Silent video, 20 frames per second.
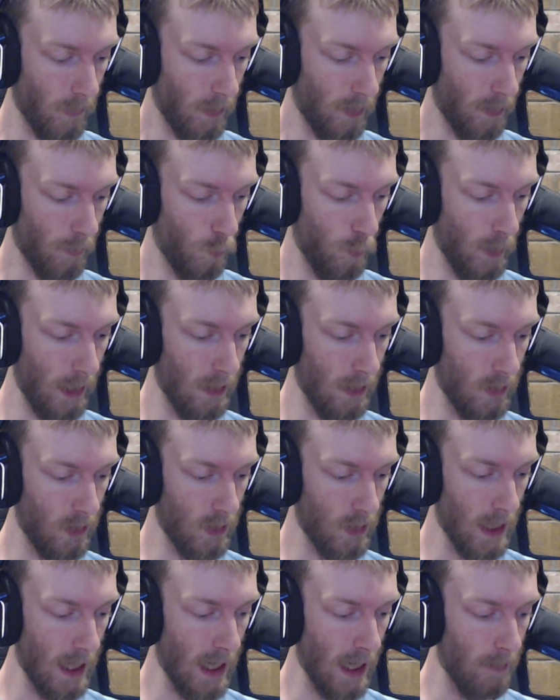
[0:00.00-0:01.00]
We
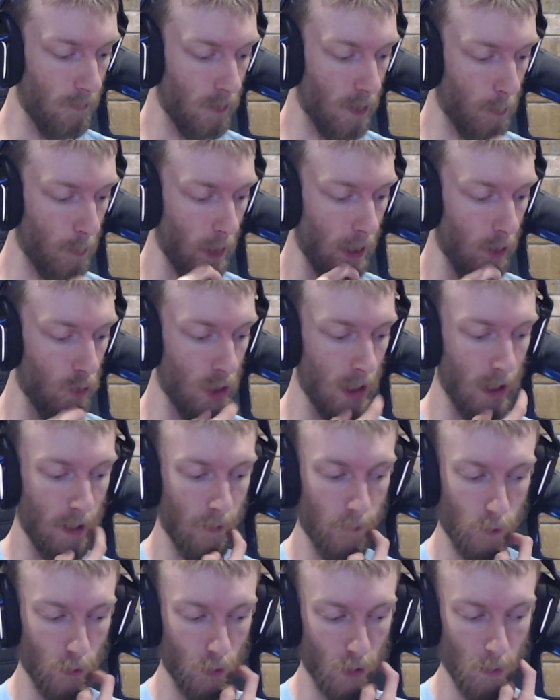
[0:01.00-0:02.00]
saved the Pidgey
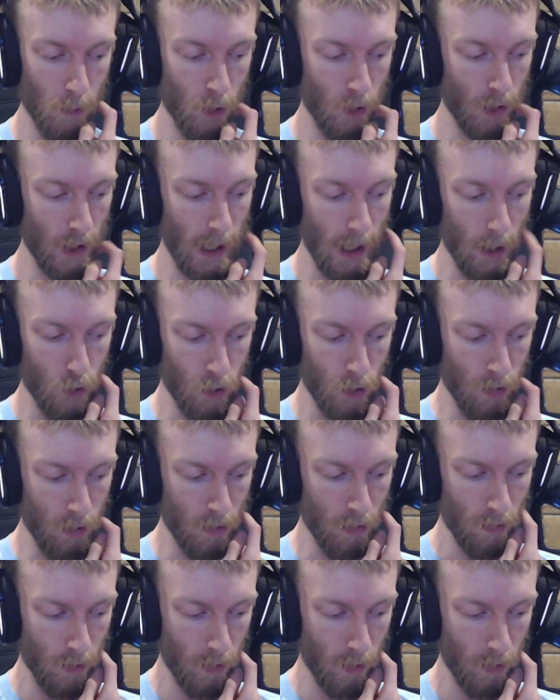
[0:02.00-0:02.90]
for communication.